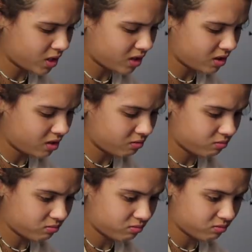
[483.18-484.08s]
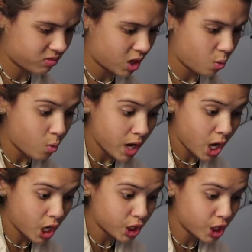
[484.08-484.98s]
right there? We
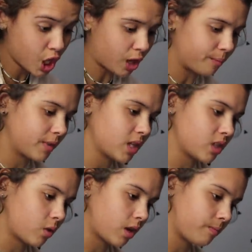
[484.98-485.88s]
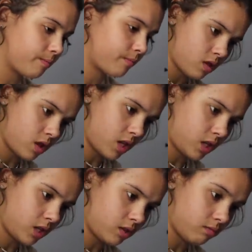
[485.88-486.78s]
aren't sure. It's okay.
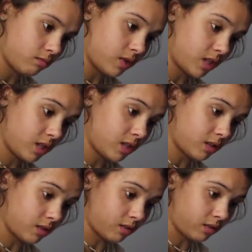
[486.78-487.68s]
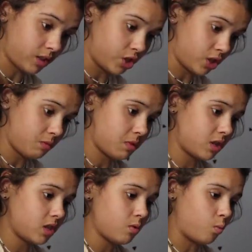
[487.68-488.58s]
This is
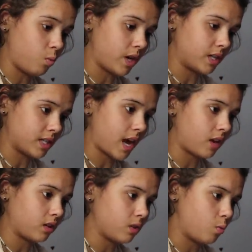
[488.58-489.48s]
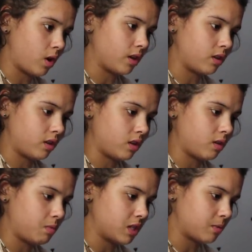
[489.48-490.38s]
legitimately exactly what
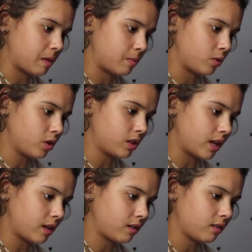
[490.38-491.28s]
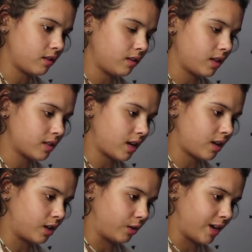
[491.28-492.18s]
the piece of paper looks like. That's
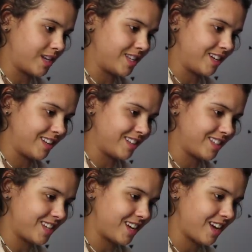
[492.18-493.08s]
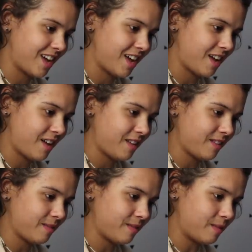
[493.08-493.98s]
kind of crazy to see.
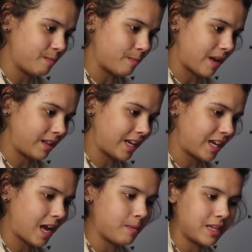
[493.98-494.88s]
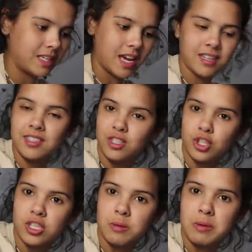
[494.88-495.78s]
Yes, it's
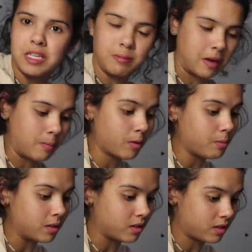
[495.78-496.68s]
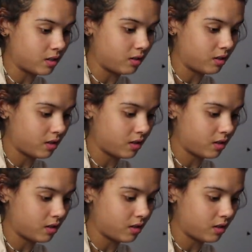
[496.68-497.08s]
just a piece of paper, but still,